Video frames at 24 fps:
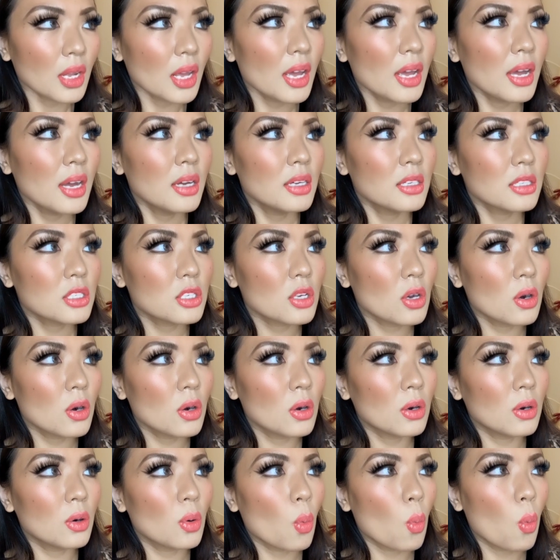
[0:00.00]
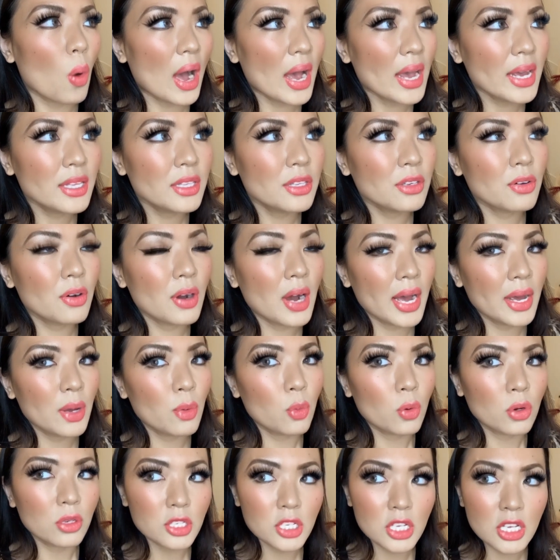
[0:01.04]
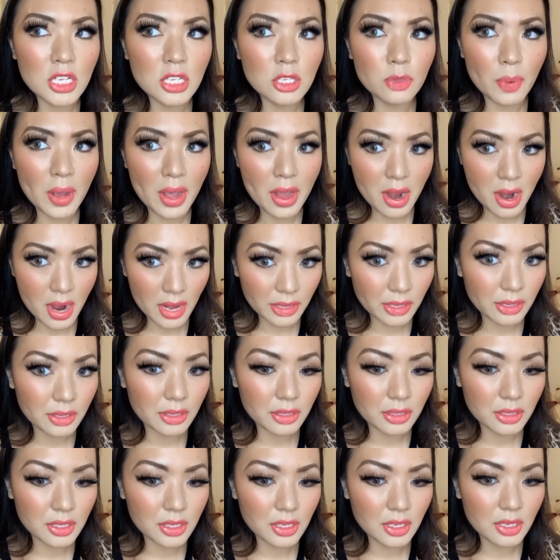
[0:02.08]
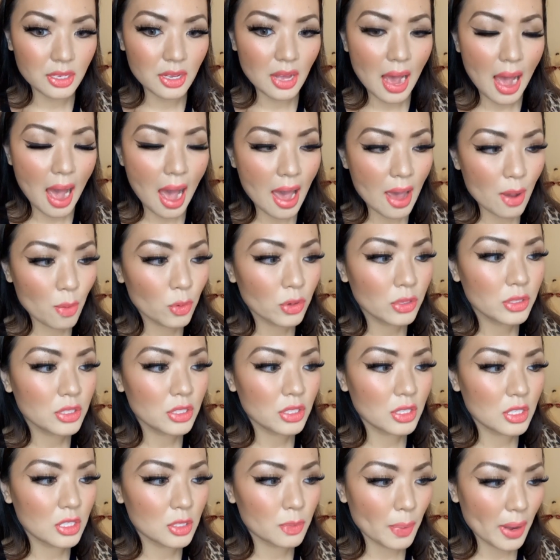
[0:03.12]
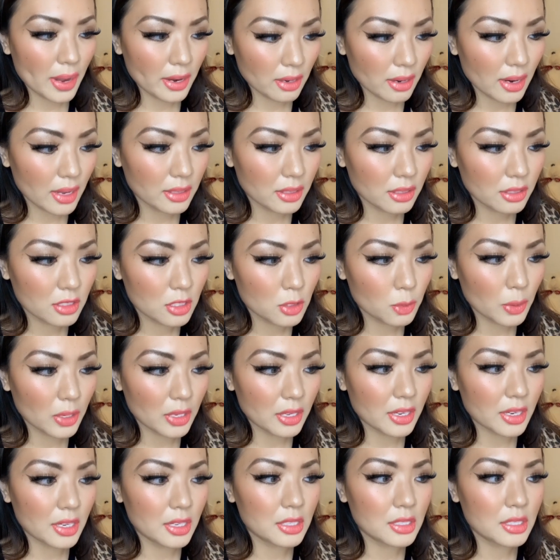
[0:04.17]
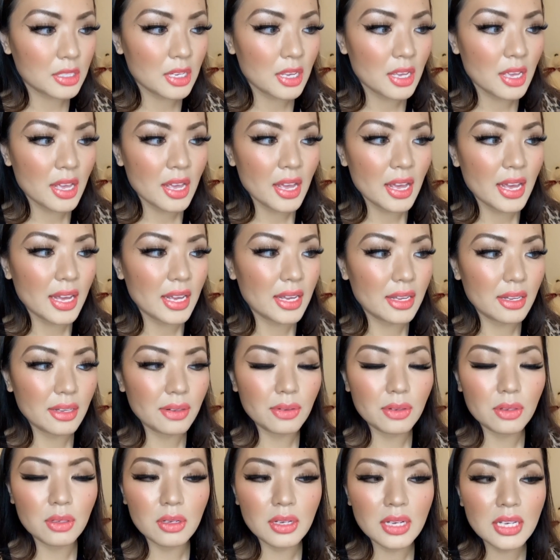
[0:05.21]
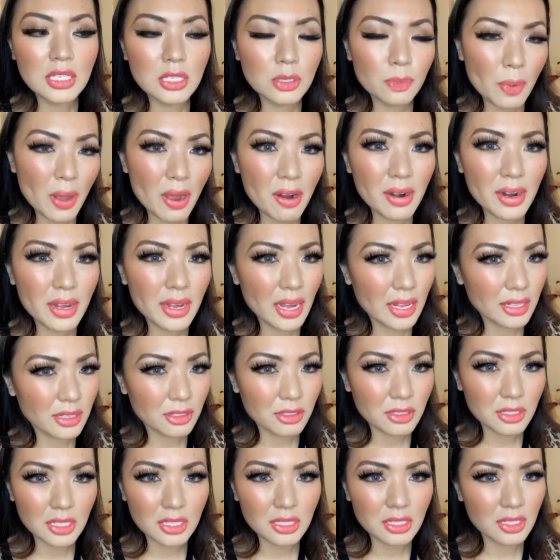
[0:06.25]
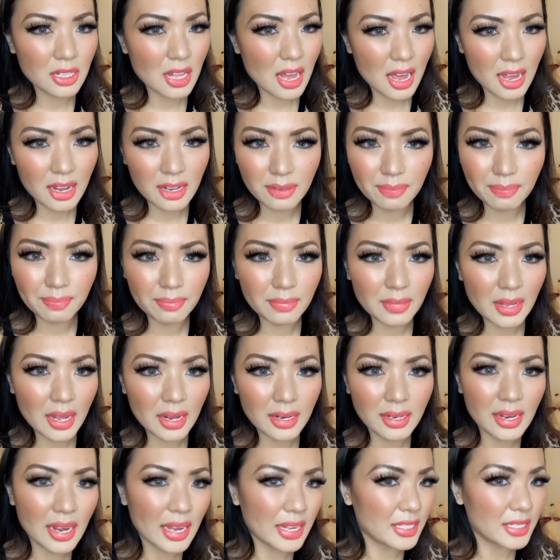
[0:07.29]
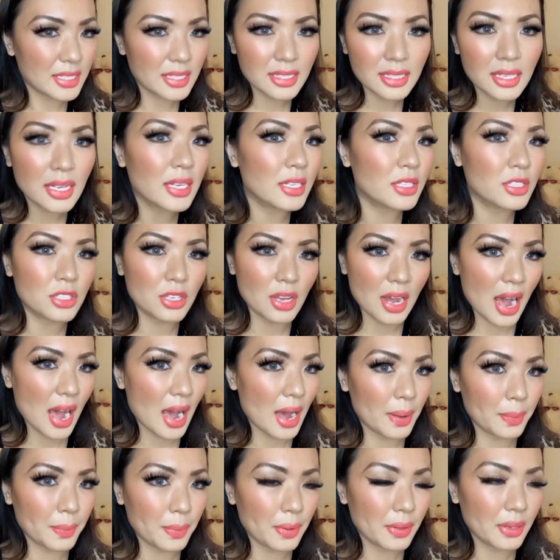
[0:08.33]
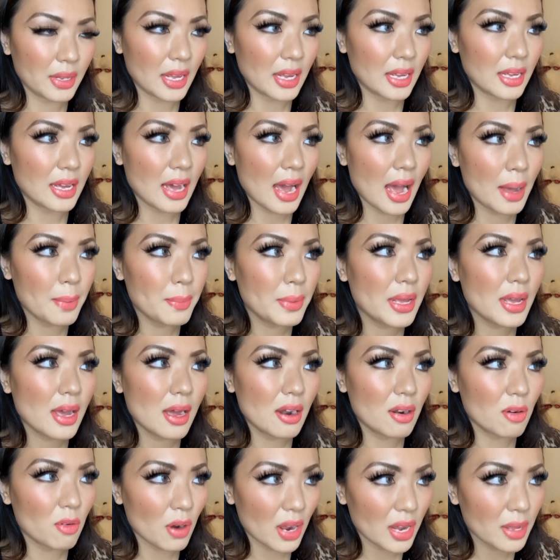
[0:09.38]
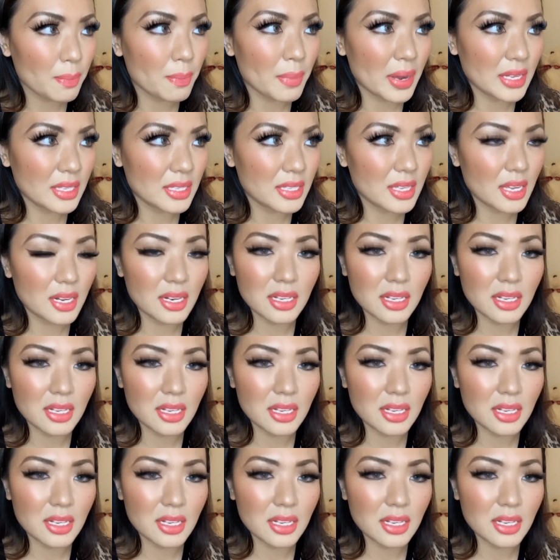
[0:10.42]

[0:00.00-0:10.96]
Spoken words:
So why do I want to inspire others? I want to inspire others because inspiring others is not a nice thing to have. Having a right mindset is